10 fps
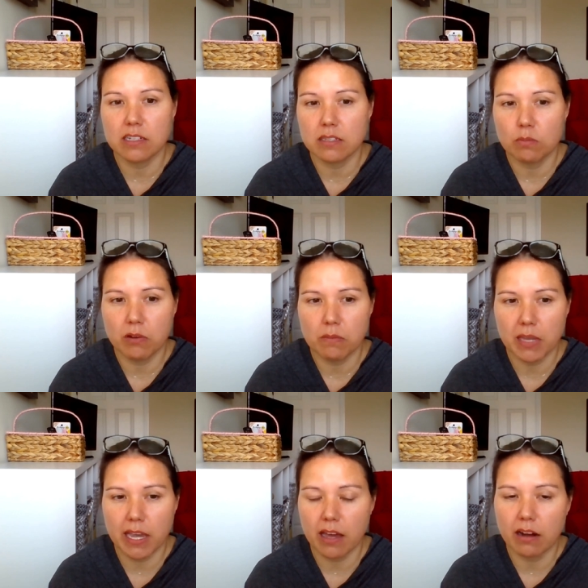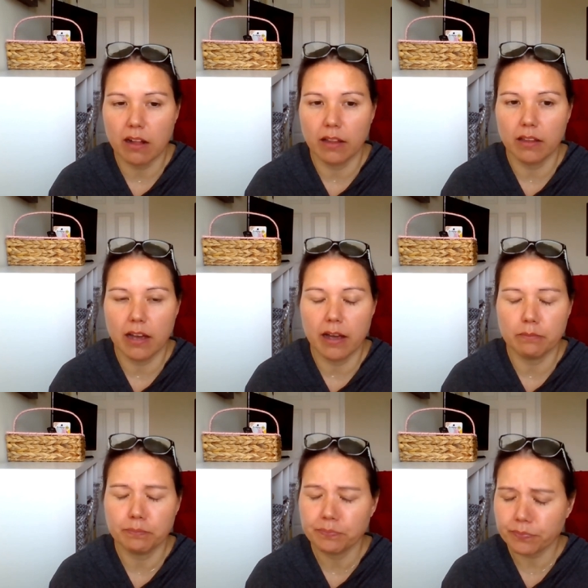disappoint me at all.
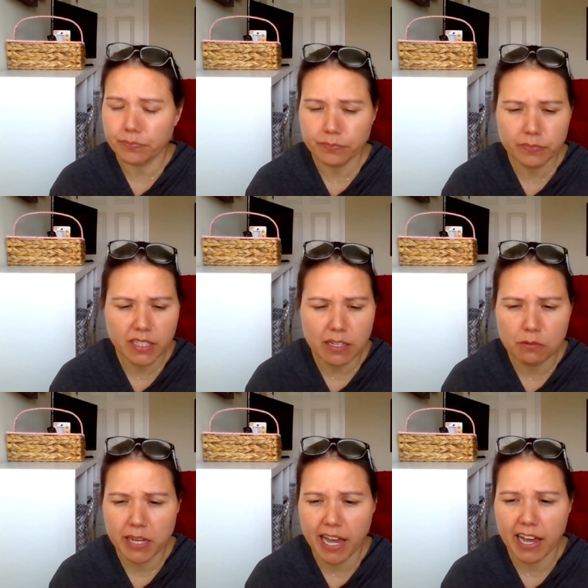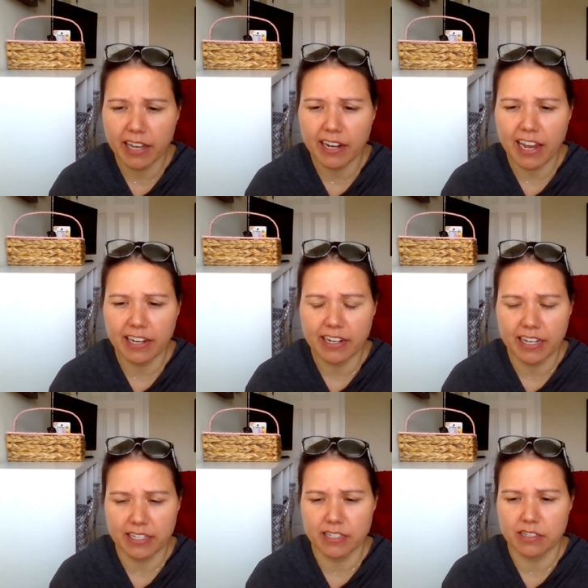We had a
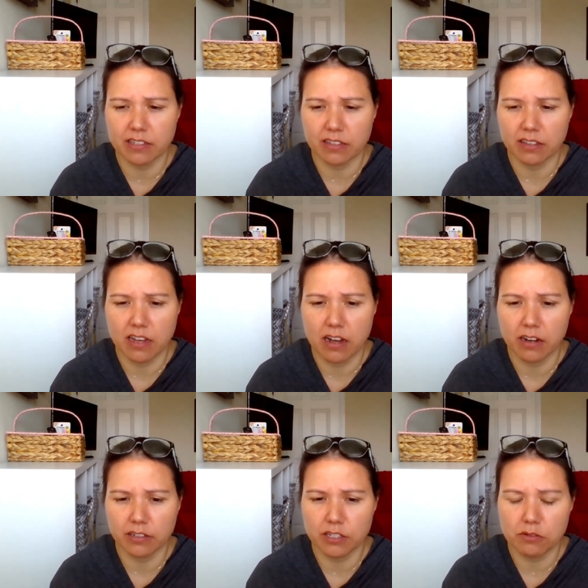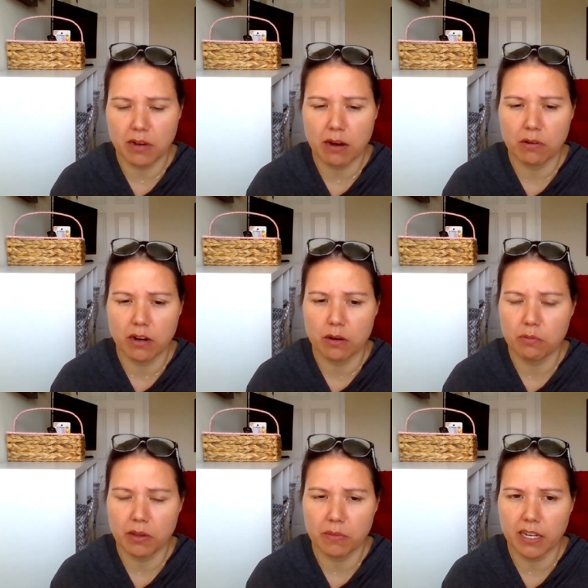nice long 2-hour
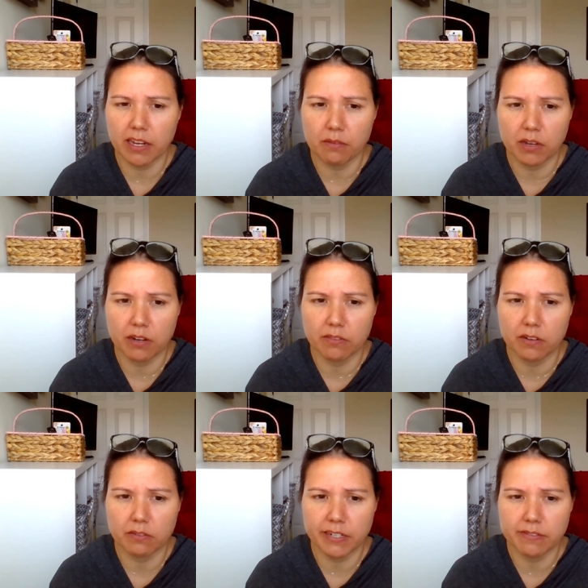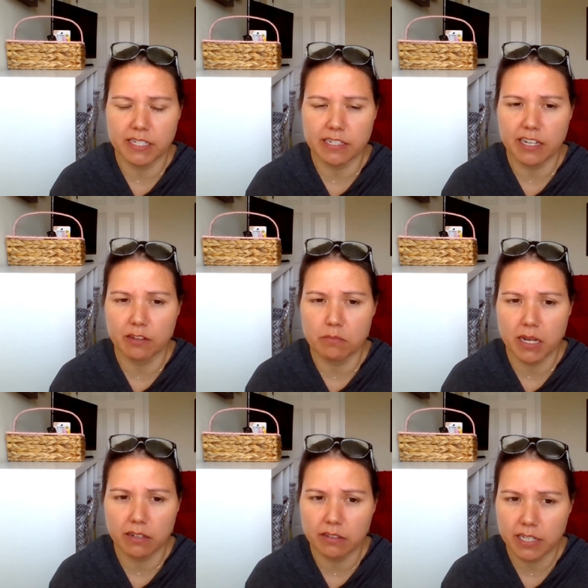appointment. He went over Reeve's detailed
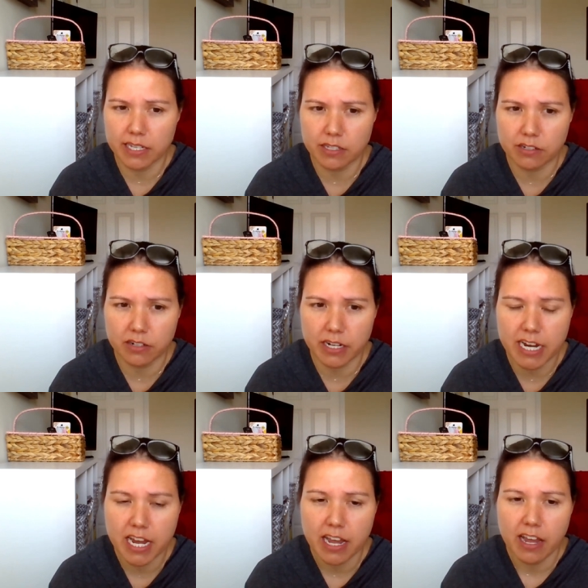medical history.